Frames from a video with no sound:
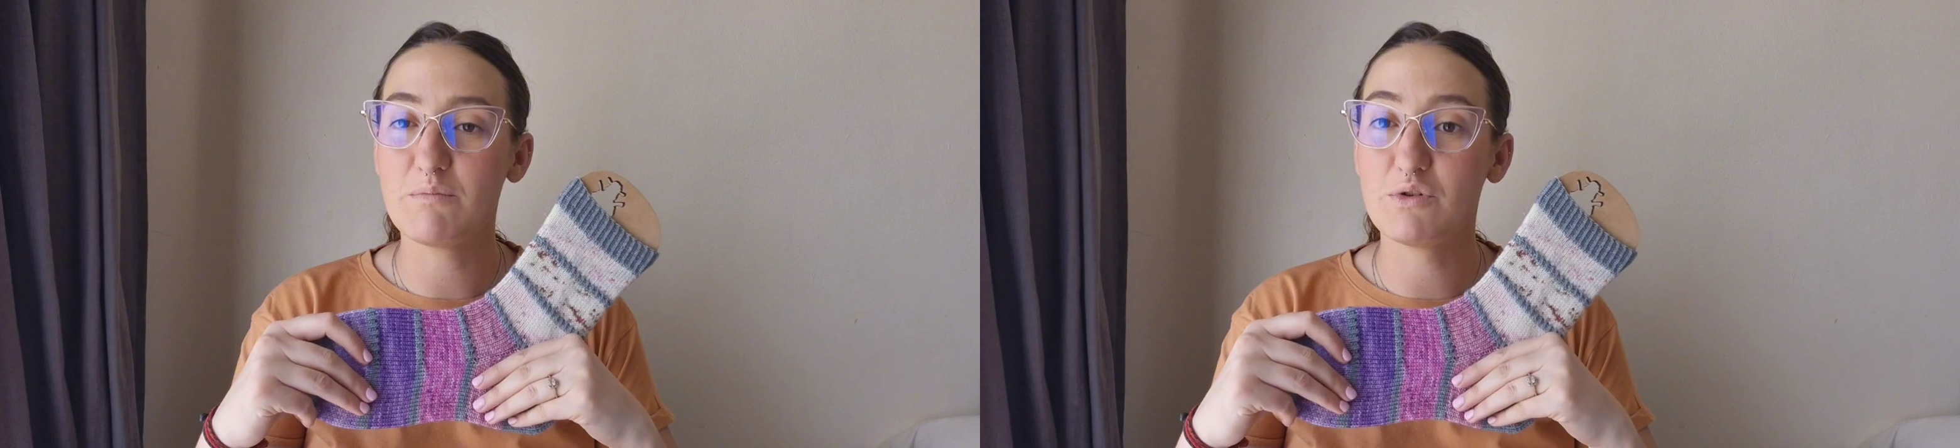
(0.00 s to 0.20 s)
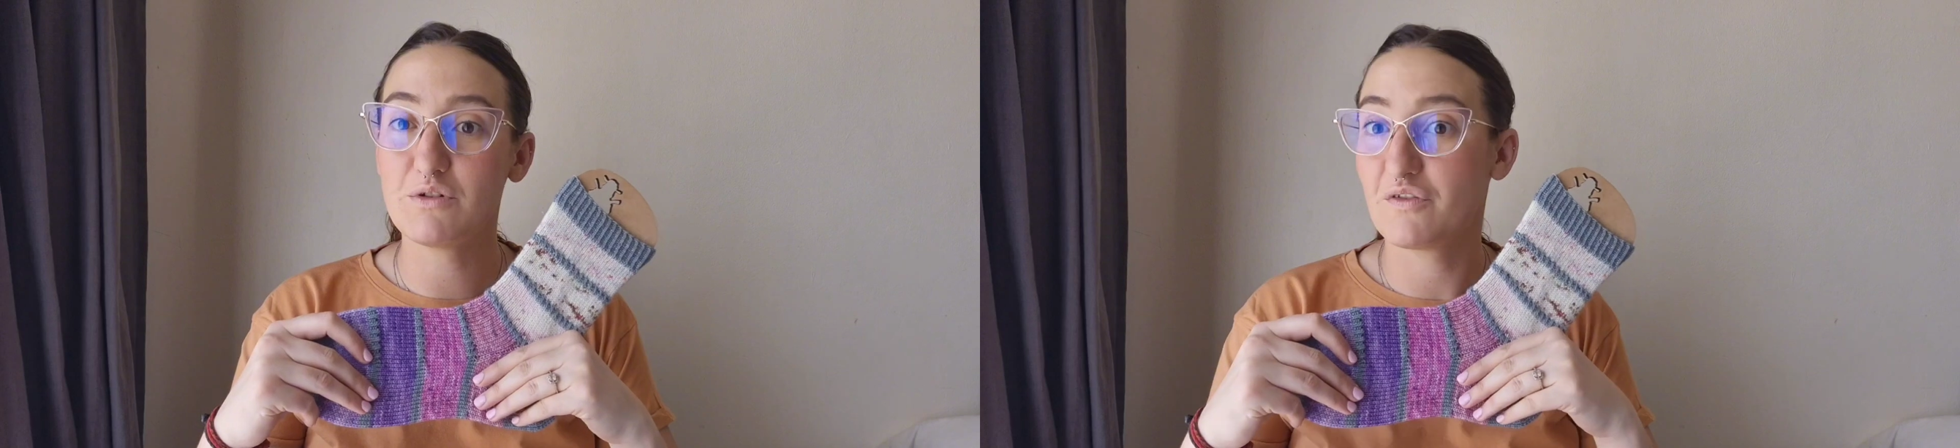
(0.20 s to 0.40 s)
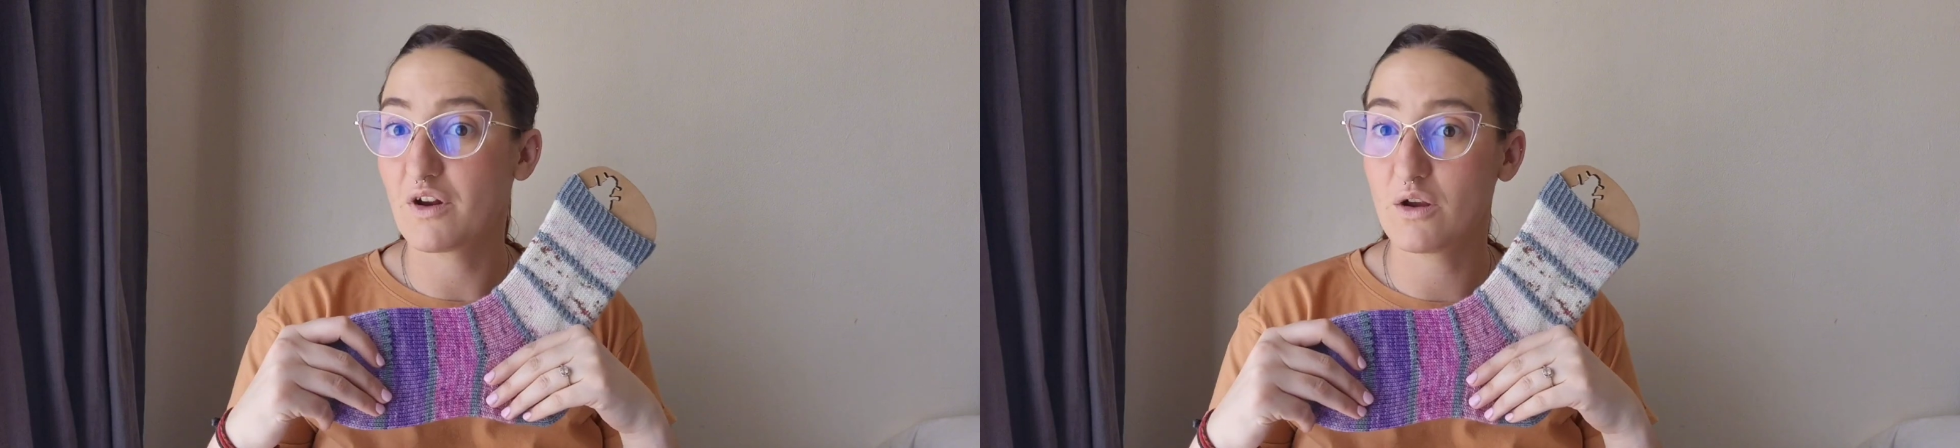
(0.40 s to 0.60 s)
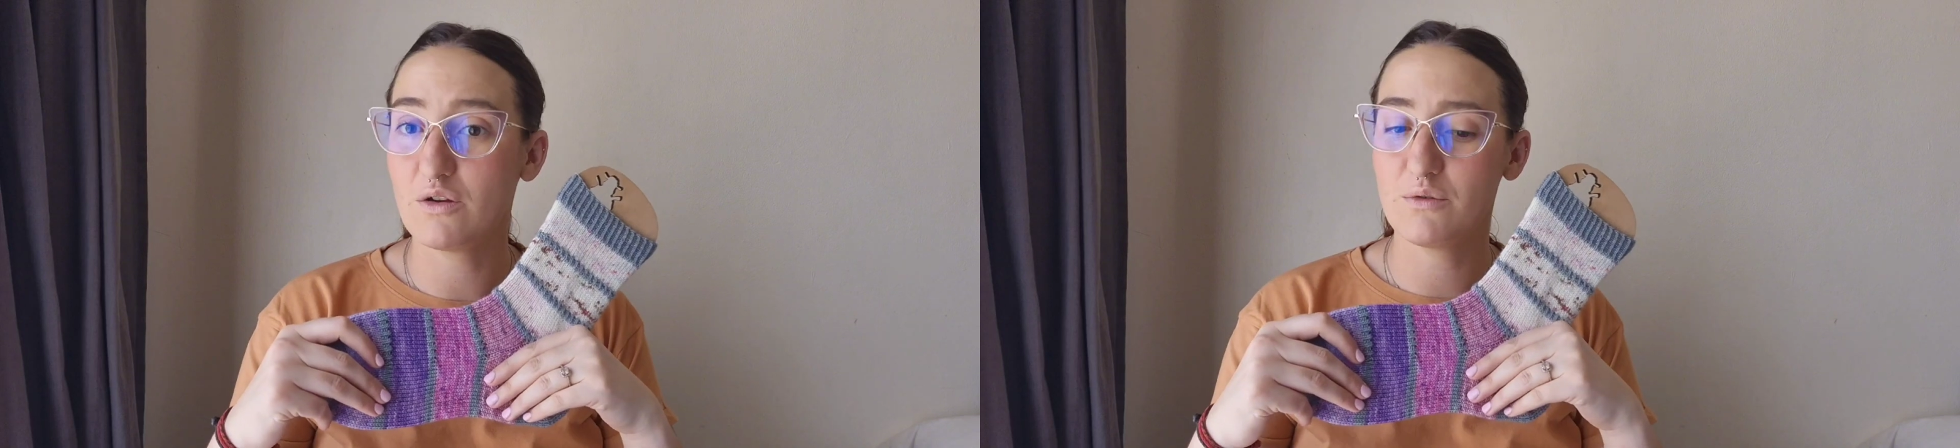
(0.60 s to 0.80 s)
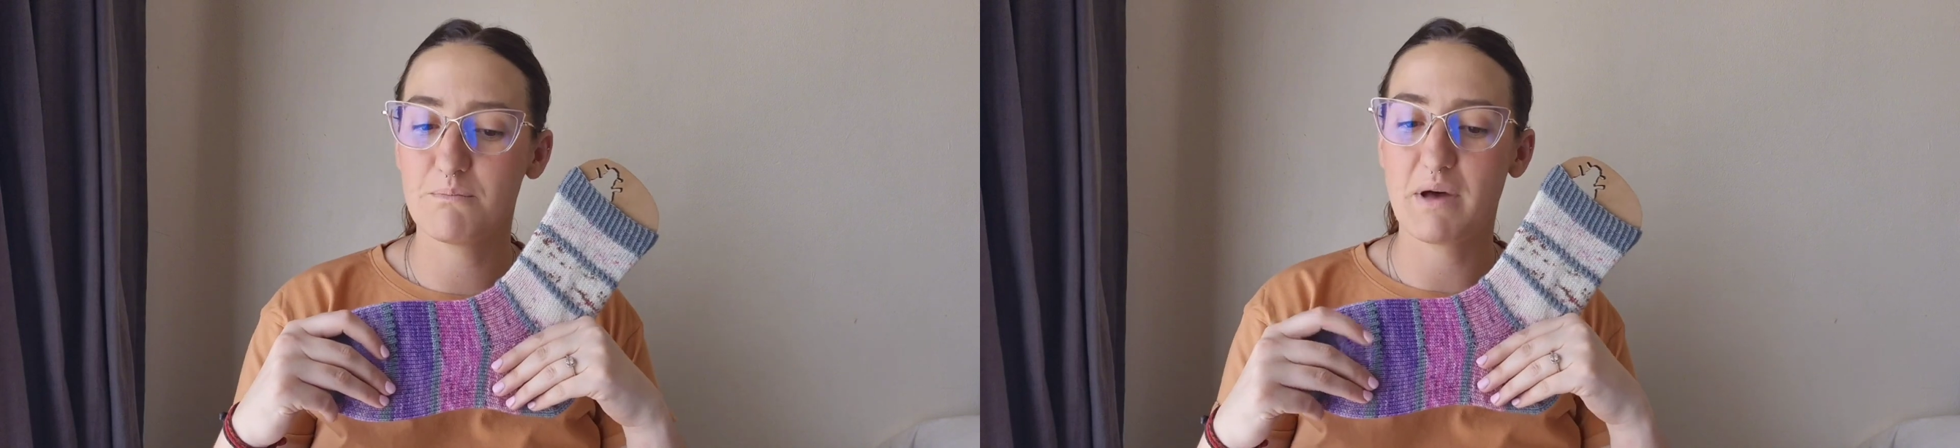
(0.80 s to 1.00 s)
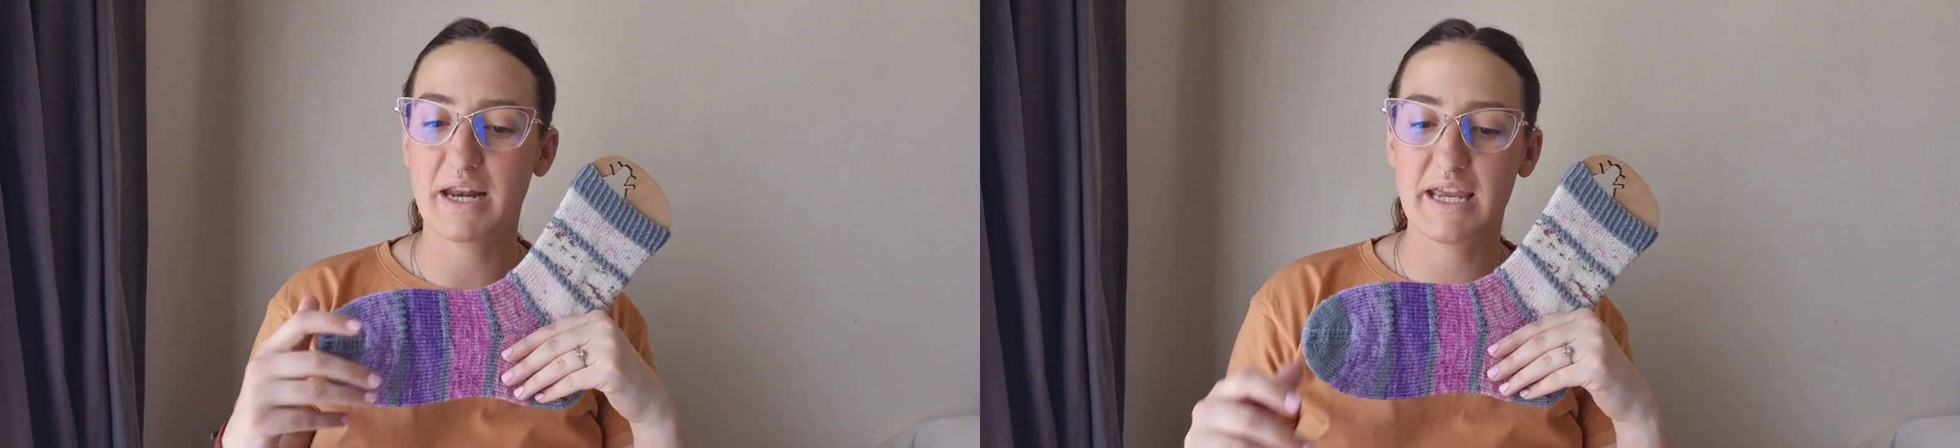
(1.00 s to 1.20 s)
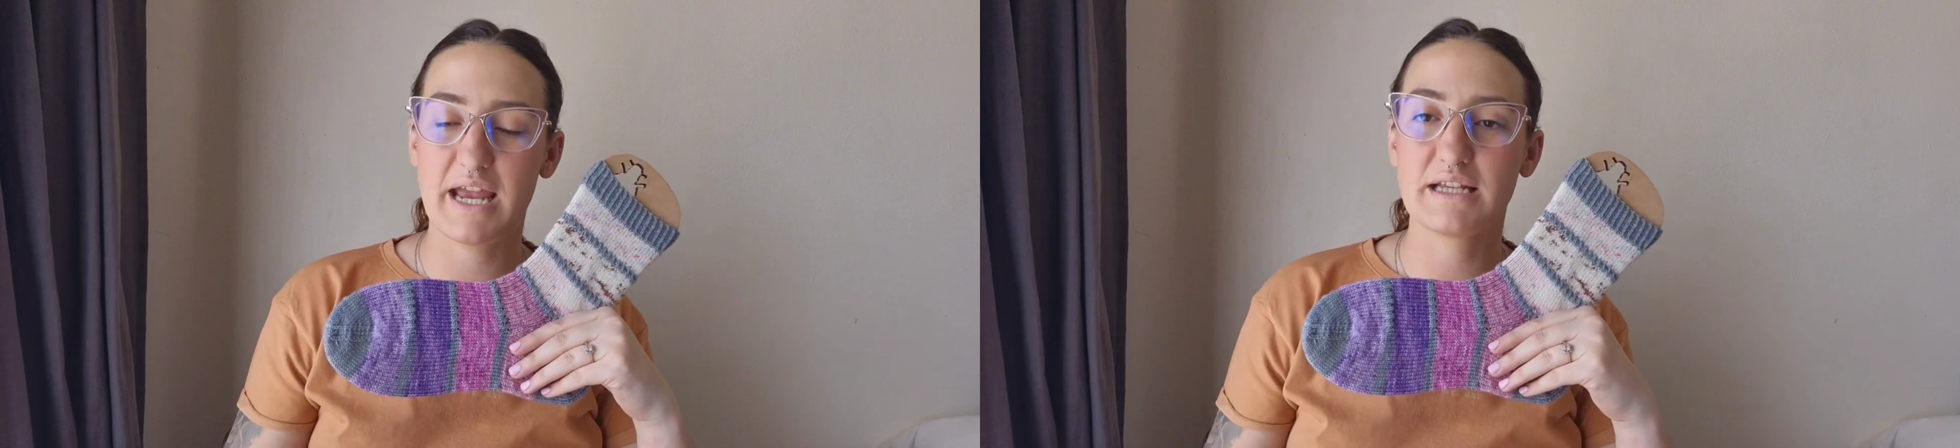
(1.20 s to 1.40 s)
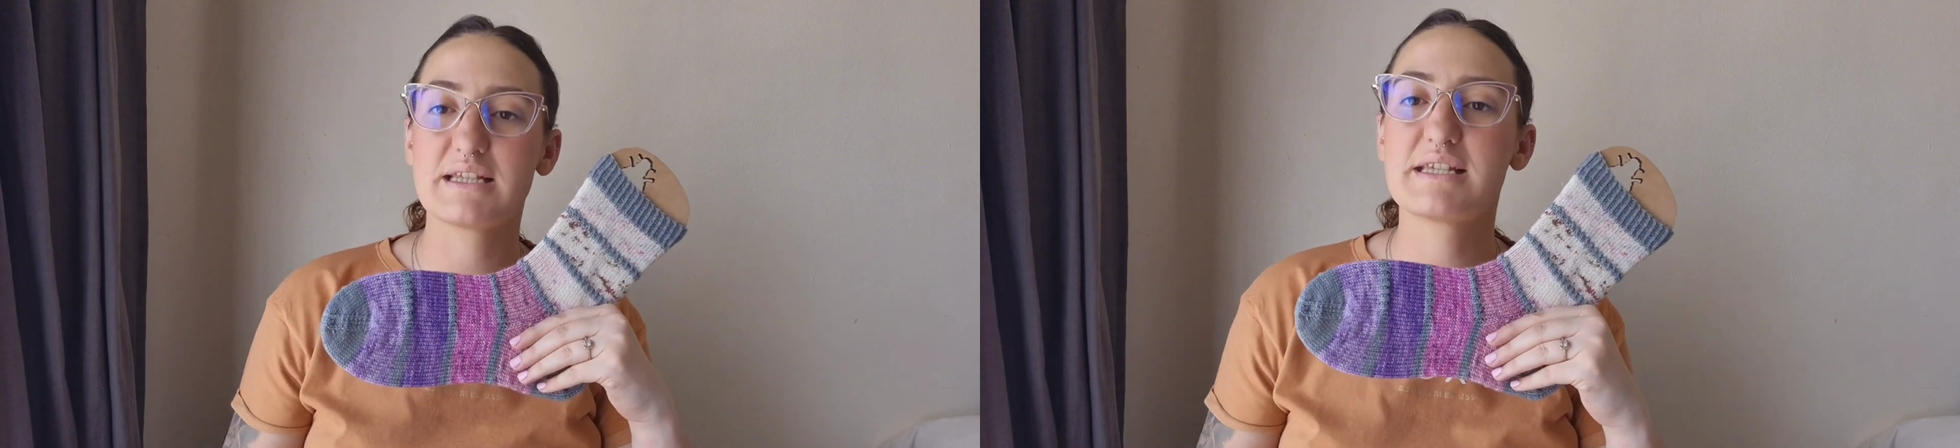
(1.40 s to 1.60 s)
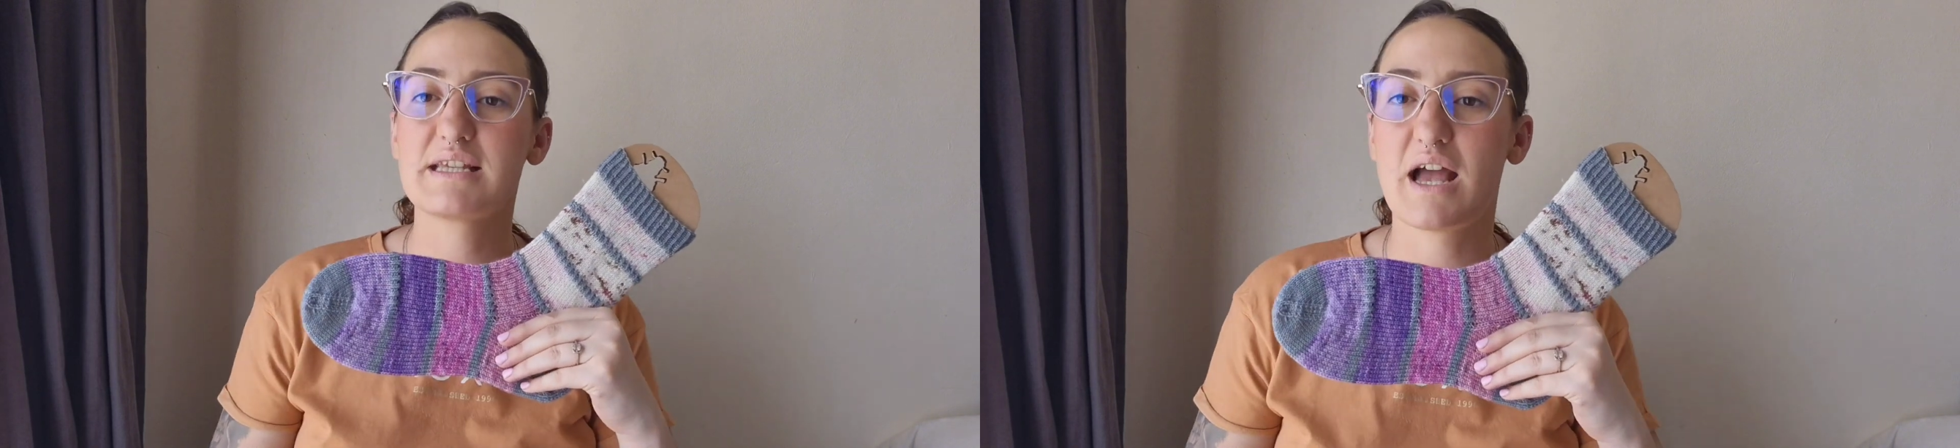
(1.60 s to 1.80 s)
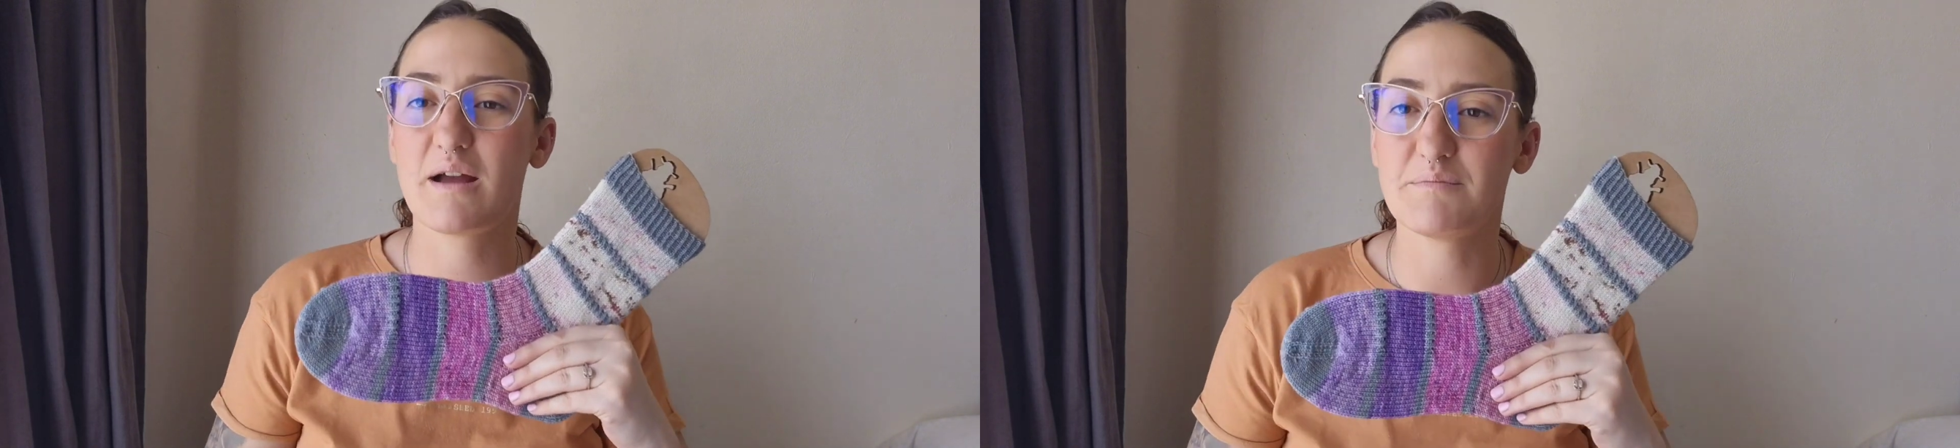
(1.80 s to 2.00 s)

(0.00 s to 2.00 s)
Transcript: Boervrou, Mariette's